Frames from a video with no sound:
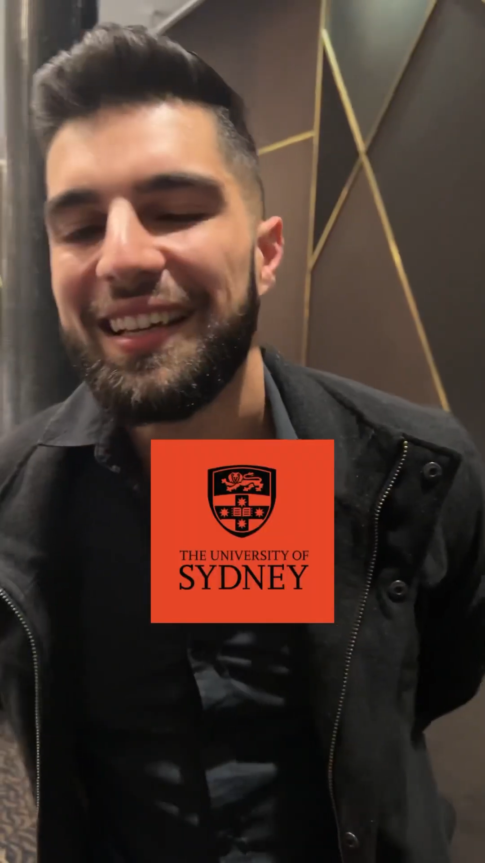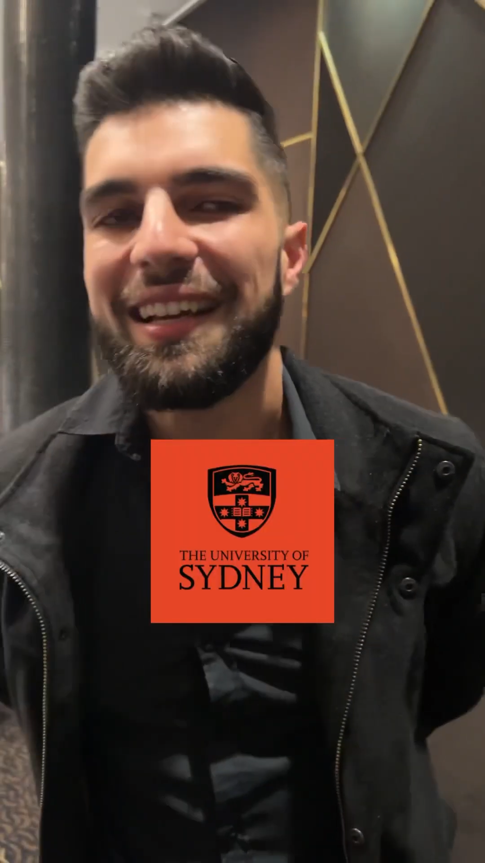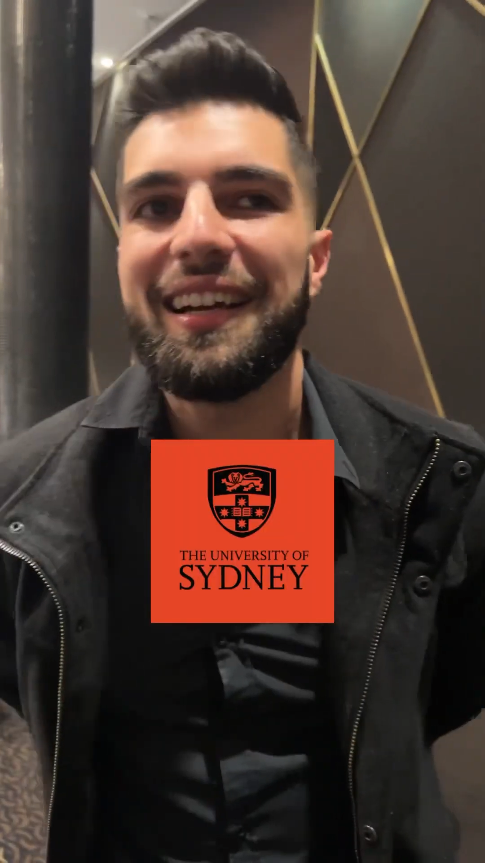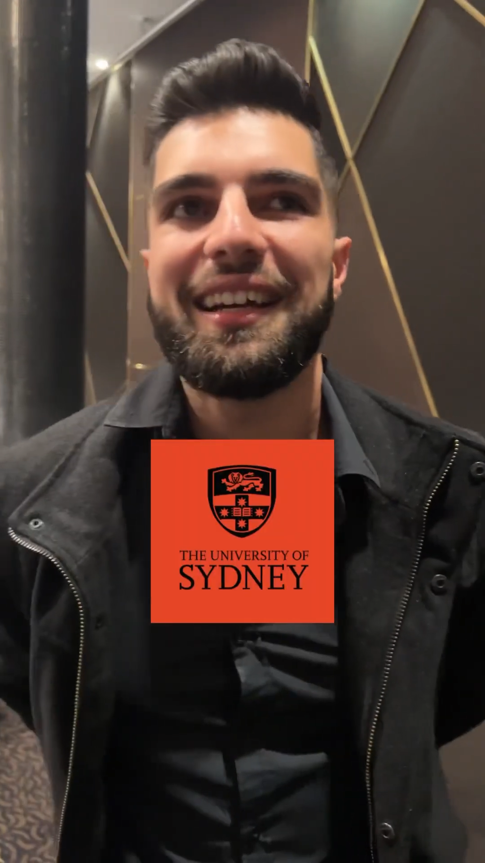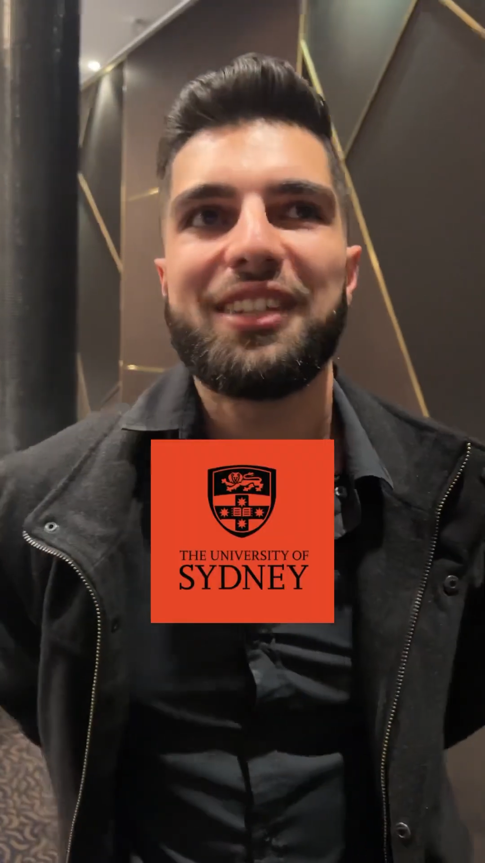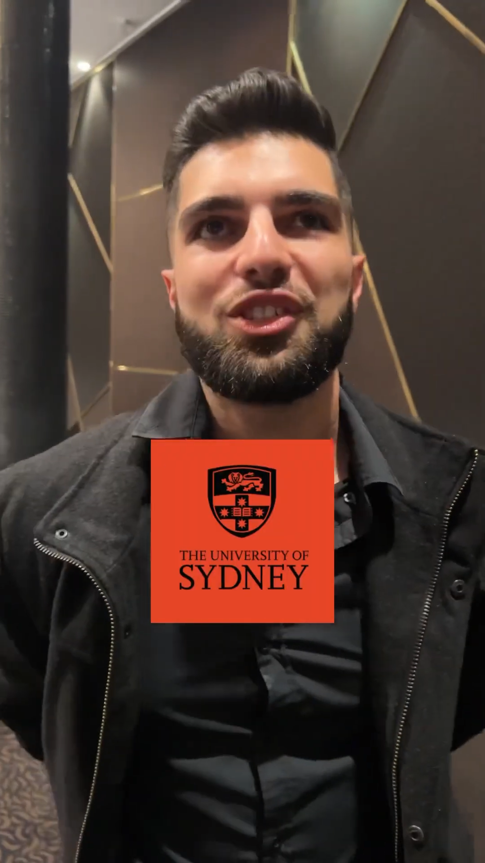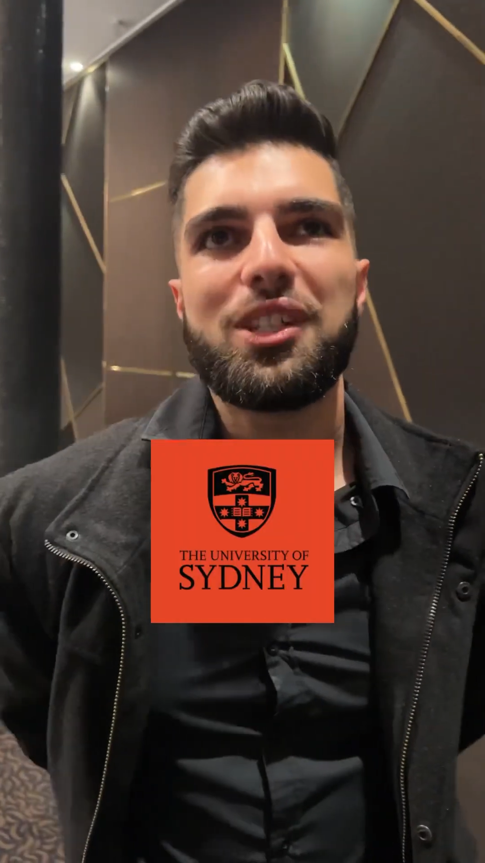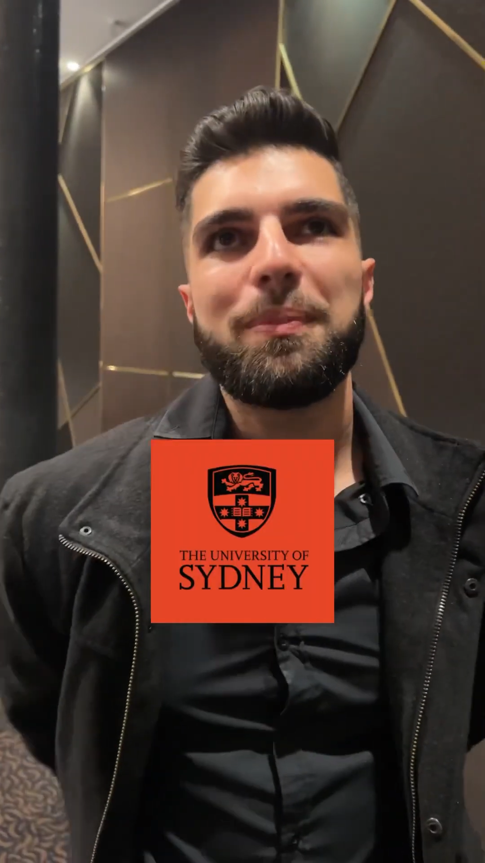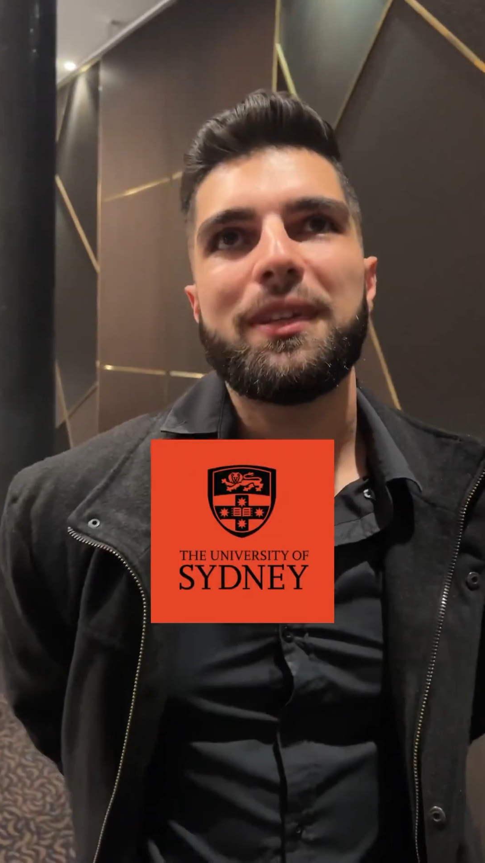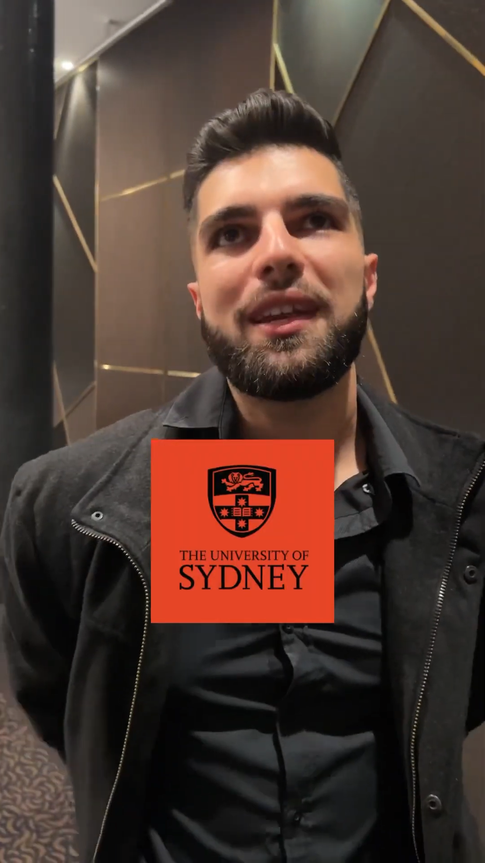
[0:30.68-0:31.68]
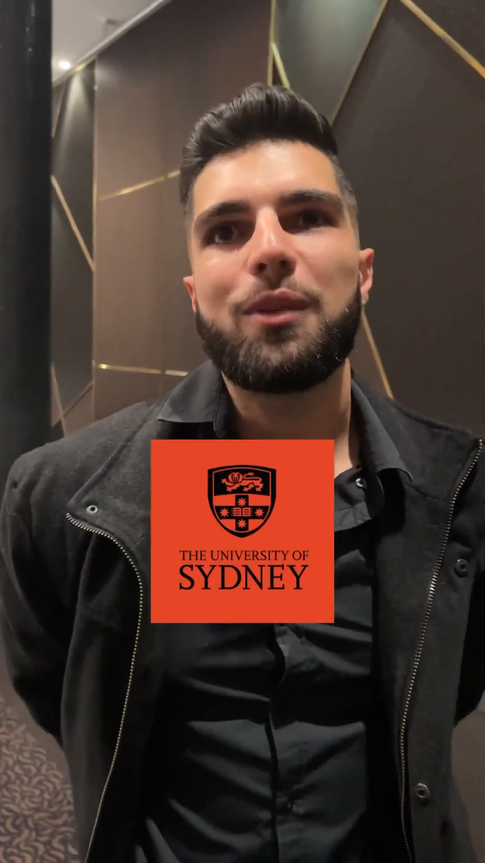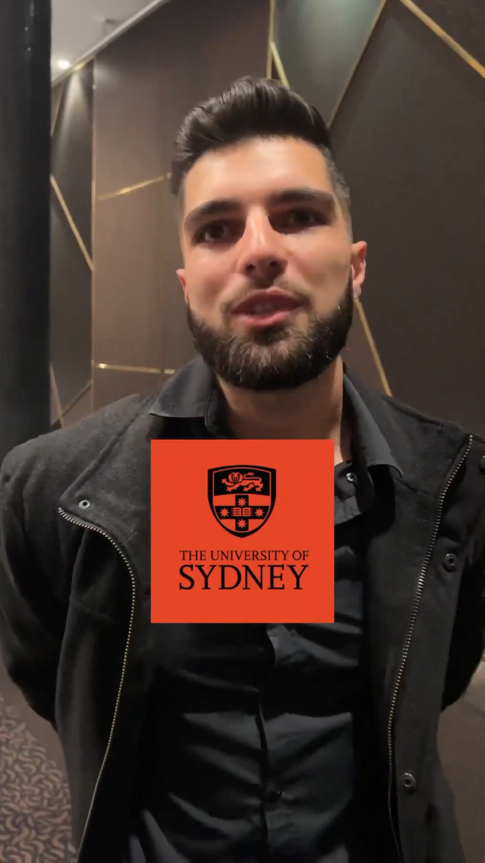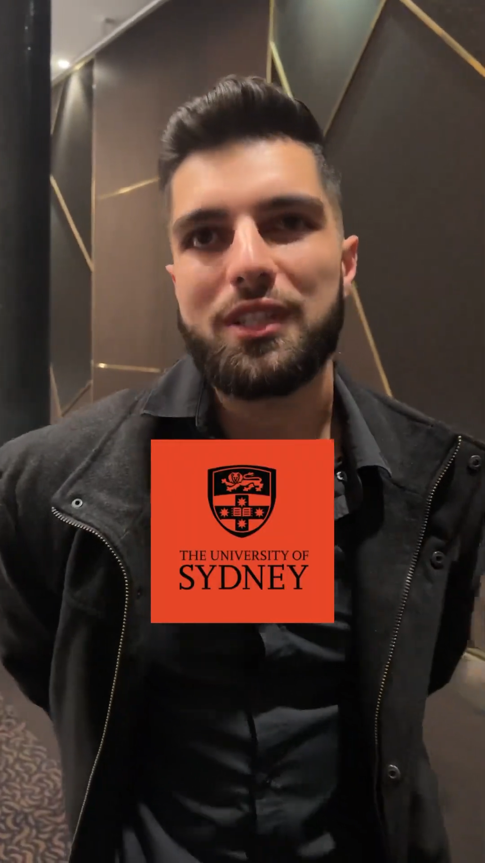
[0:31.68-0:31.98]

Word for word: Uh, GPA was